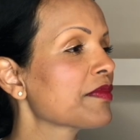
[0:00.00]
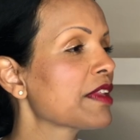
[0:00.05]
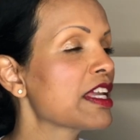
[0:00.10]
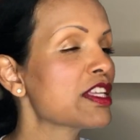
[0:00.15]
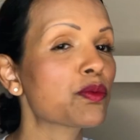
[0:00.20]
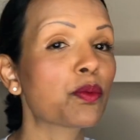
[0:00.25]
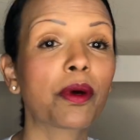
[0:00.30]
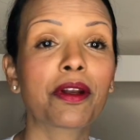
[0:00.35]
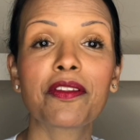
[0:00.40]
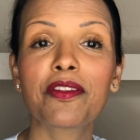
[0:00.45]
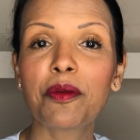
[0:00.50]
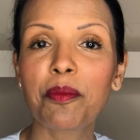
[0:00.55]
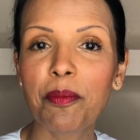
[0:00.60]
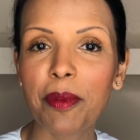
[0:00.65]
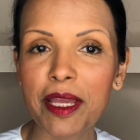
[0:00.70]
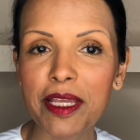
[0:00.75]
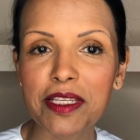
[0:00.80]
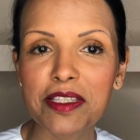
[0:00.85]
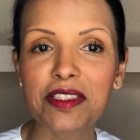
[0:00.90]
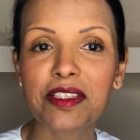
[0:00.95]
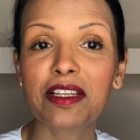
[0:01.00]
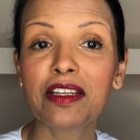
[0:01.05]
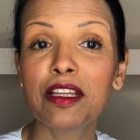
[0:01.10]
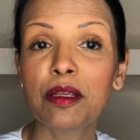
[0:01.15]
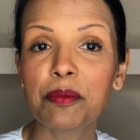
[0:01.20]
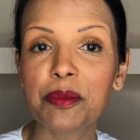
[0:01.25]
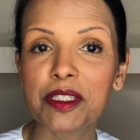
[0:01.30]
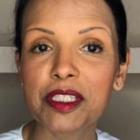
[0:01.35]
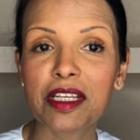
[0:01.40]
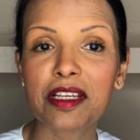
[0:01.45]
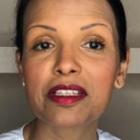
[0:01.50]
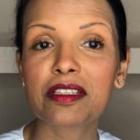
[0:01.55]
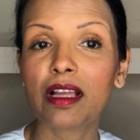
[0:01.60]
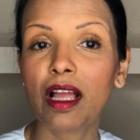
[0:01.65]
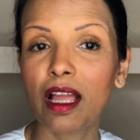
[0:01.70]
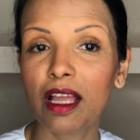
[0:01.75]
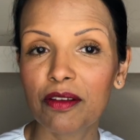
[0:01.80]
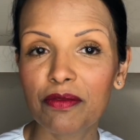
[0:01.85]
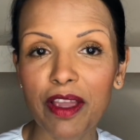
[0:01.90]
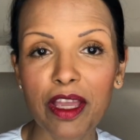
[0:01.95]
It's one of the best lipsticks
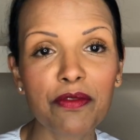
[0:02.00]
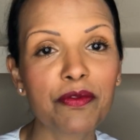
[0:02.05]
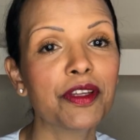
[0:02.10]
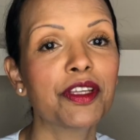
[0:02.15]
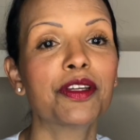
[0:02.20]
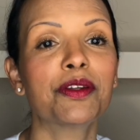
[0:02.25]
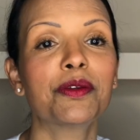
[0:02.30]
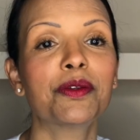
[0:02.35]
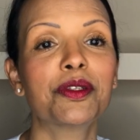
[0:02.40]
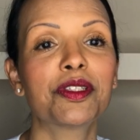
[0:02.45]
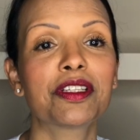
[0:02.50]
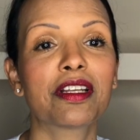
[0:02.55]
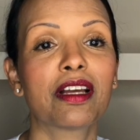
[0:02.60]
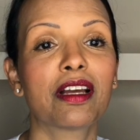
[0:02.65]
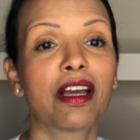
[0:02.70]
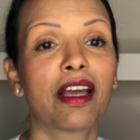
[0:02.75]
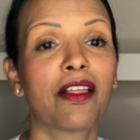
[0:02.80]
I have ever used,